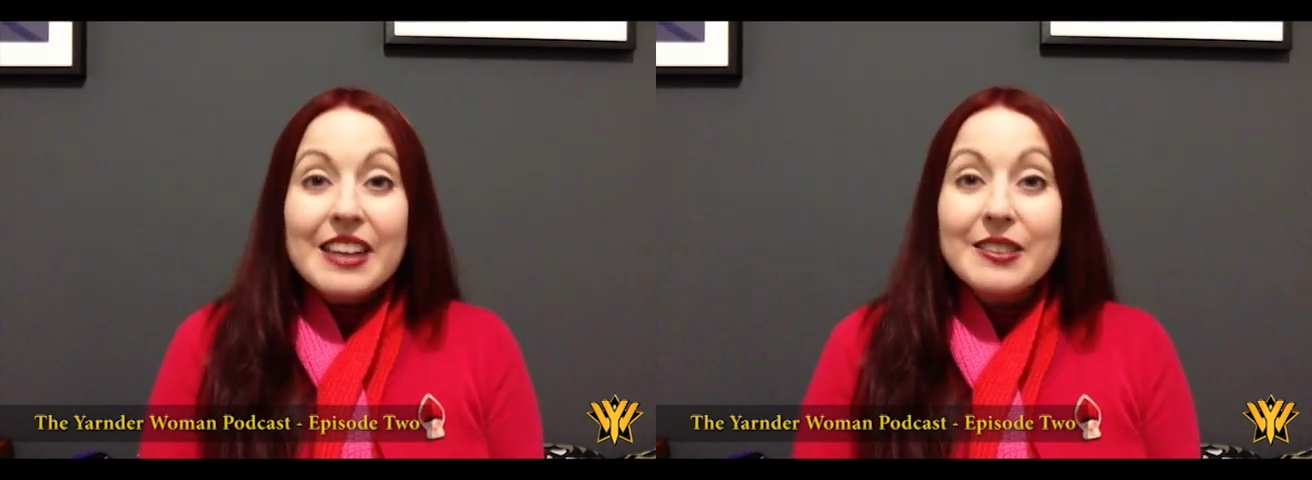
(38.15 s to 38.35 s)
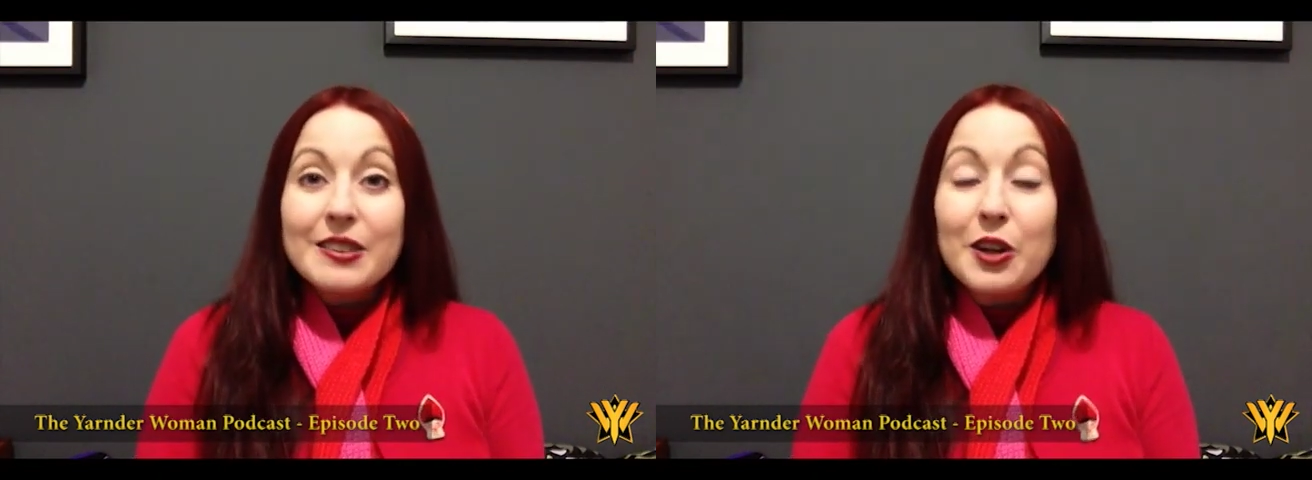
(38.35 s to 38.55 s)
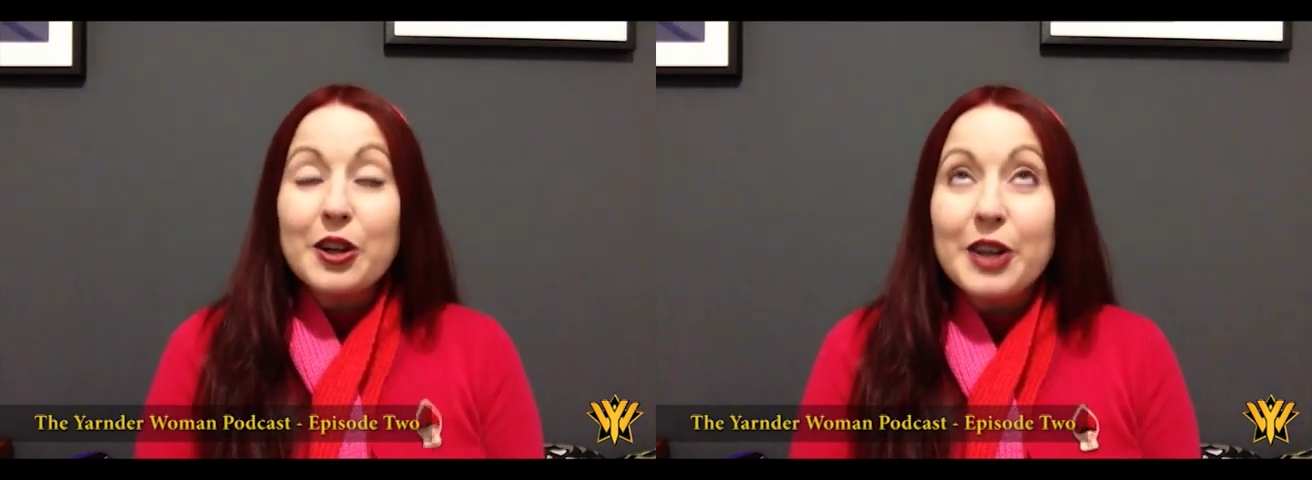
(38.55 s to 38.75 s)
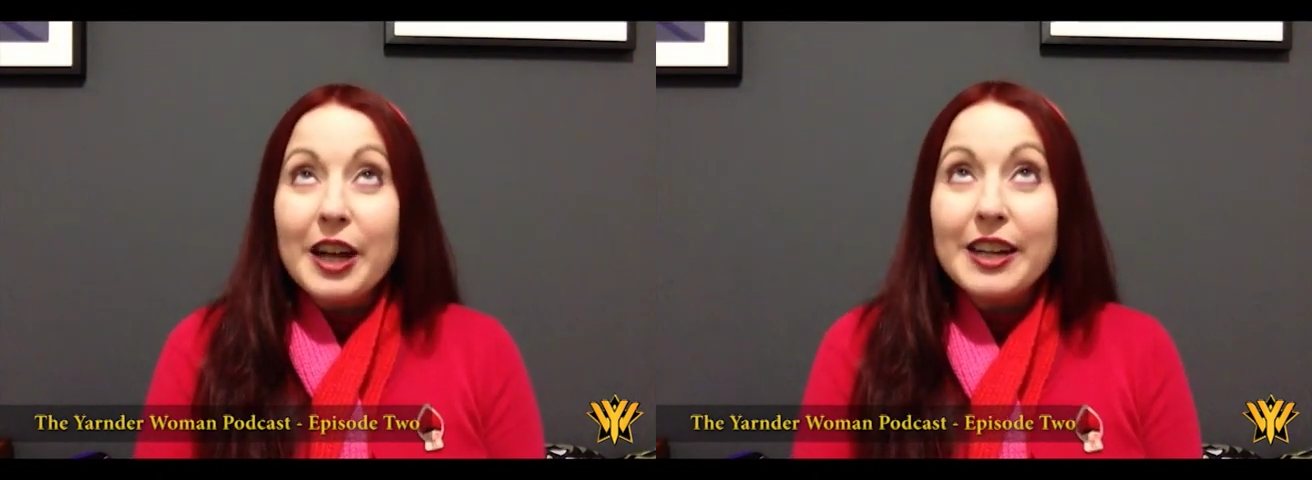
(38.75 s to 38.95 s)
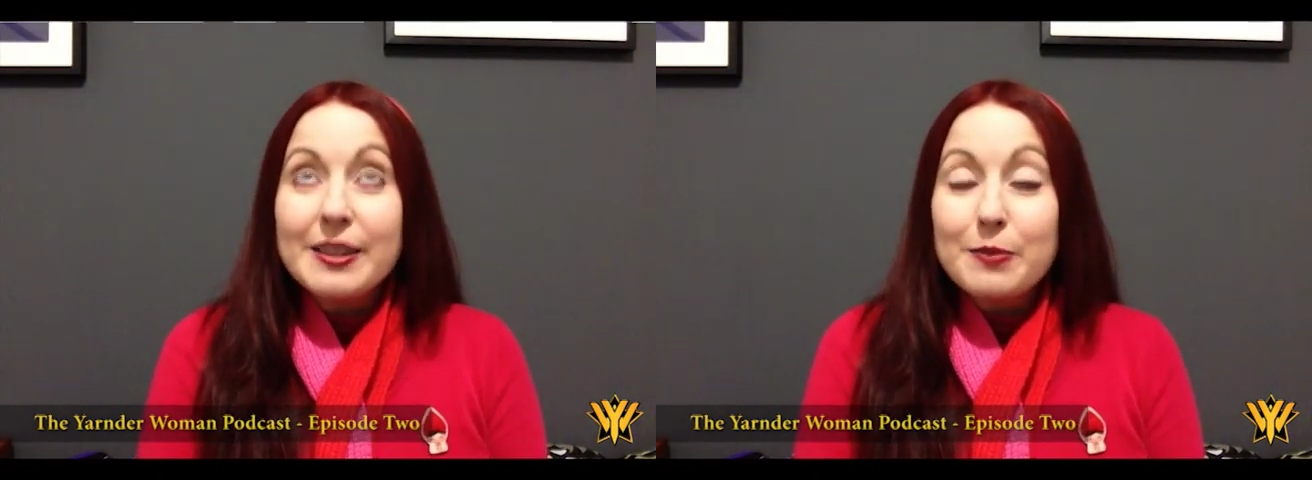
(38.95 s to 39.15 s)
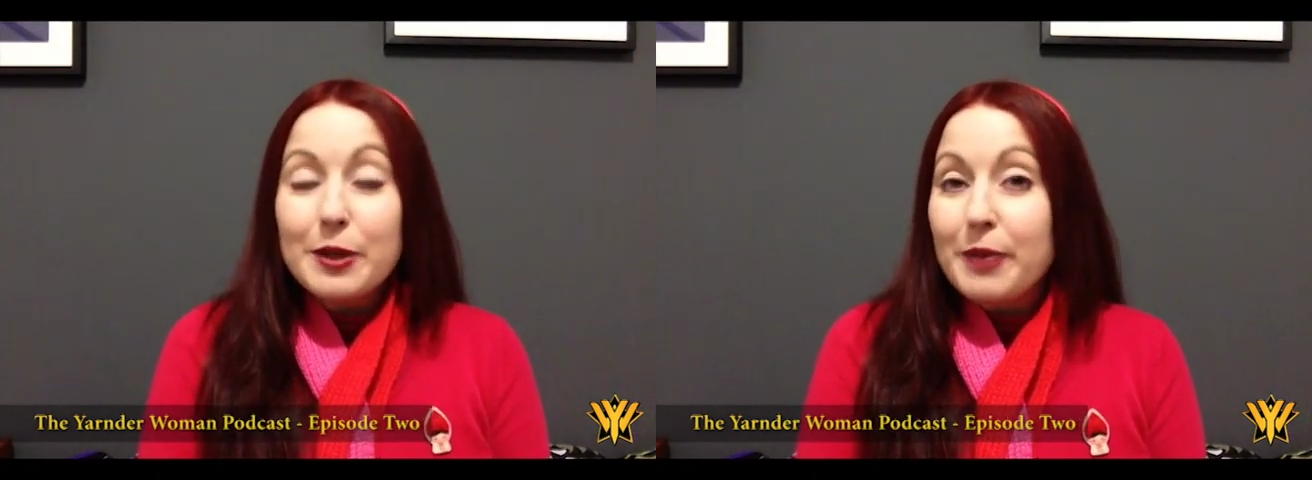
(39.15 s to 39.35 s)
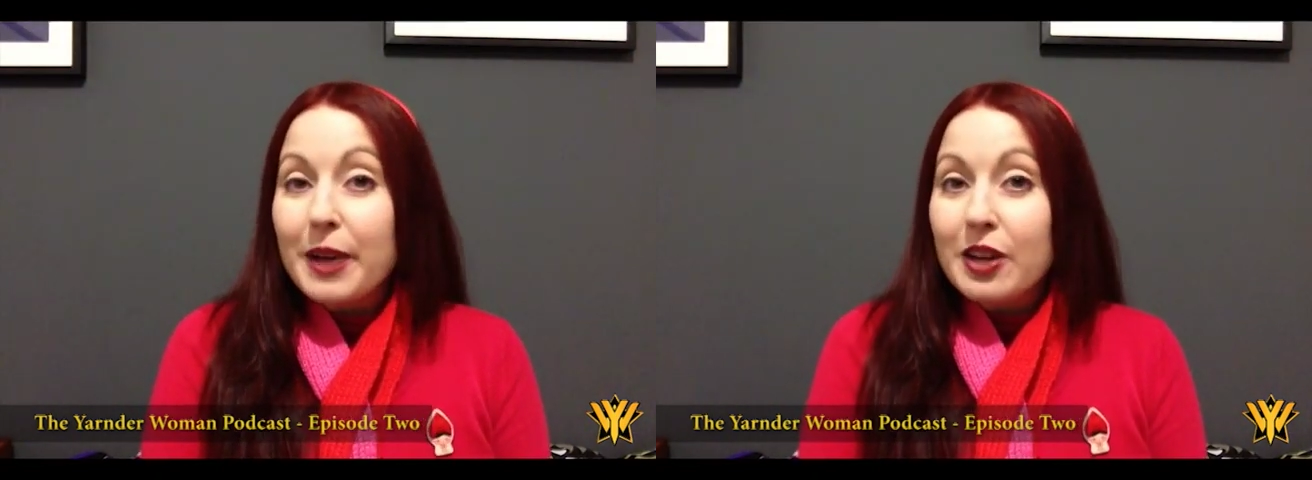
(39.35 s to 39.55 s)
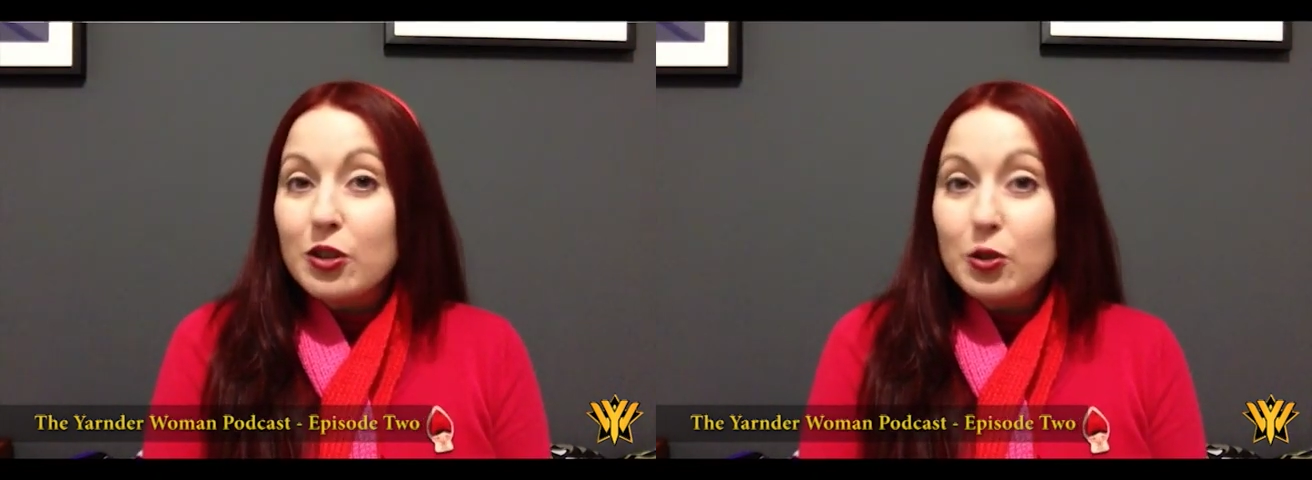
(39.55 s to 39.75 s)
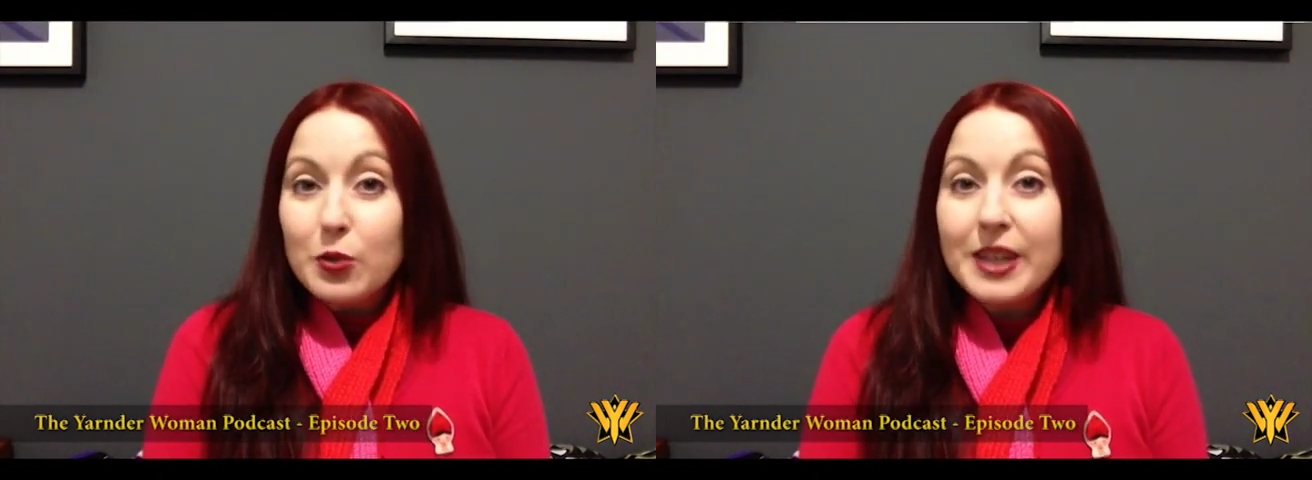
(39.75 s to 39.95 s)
So it's been about 2